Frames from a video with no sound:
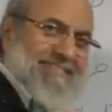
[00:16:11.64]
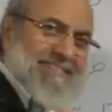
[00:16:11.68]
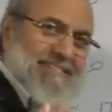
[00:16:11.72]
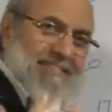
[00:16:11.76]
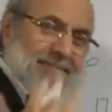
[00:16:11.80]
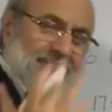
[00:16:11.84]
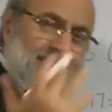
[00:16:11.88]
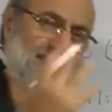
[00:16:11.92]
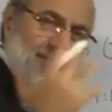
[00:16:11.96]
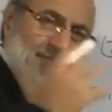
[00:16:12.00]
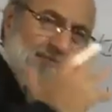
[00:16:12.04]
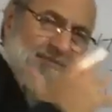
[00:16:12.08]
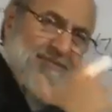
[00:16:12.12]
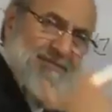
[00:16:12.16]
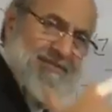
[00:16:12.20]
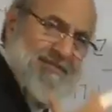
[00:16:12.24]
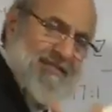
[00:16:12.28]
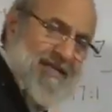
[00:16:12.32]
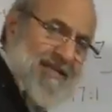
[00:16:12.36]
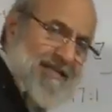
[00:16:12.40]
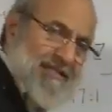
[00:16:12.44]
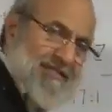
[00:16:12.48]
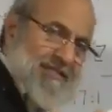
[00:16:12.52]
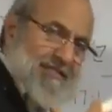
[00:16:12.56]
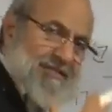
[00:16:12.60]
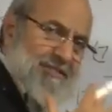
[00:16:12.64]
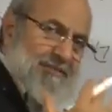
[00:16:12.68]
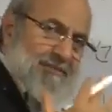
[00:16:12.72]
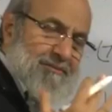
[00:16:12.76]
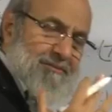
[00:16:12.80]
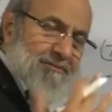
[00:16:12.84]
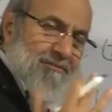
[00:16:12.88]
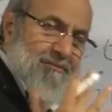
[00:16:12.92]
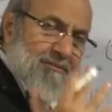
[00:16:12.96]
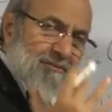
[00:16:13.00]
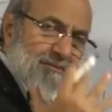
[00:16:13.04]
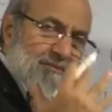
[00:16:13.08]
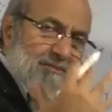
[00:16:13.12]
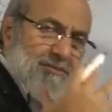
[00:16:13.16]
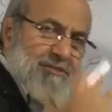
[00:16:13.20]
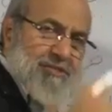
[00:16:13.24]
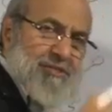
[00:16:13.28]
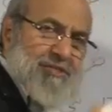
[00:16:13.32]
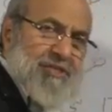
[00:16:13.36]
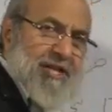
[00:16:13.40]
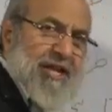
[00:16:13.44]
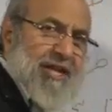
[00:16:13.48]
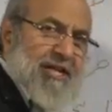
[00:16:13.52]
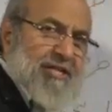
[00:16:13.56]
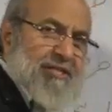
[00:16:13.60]
a slight
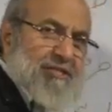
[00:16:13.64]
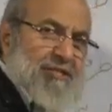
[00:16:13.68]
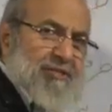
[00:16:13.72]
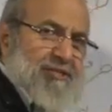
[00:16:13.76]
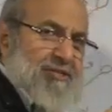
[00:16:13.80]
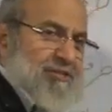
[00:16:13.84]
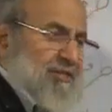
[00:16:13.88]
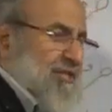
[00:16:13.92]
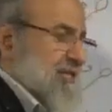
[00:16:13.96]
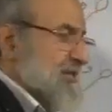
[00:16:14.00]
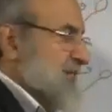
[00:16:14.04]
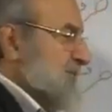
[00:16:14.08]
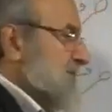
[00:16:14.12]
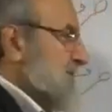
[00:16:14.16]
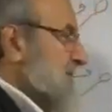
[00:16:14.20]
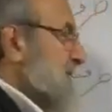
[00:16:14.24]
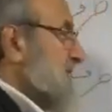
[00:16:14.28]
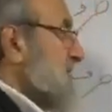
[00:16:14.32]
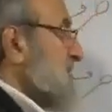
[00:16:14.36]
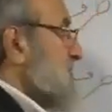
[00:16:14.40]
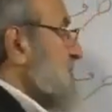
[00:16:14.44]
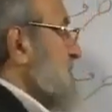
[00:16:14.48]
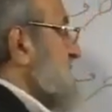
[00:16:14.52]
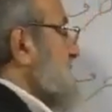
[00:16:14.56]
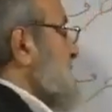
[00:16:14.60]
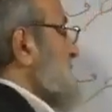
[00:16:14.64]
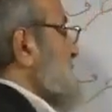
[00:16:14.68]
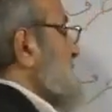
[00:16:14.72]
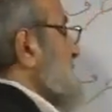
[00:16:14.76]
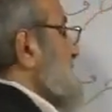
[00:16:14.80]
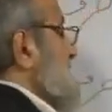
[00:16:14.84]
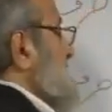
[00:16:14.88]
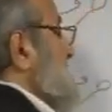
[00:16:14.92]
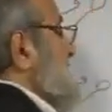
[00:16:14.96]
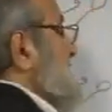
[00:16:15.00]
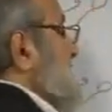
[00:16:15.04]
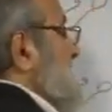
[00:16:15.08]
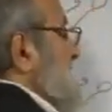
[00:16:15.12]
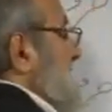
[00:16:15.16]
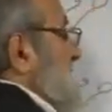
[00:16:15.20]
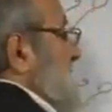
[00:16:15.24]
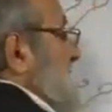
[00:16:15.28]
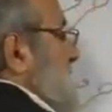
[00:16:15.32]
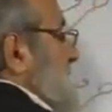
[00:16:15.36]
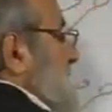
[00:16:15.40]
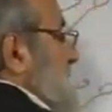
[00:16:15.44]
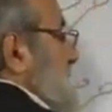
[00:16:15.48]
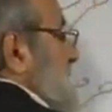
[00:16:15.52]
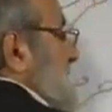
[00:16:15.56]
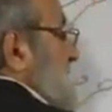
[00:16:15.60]
change that is introduced
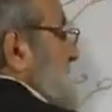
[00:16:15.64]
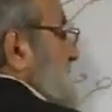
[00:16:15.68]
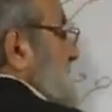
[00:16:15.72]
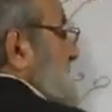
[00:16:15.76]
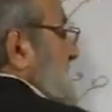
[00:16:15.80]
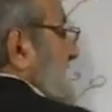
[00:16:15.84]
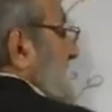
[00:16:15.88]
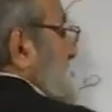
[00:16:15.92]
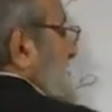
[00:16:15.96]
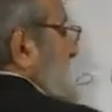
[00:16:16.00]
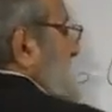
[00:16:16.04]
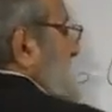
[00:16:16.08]
when you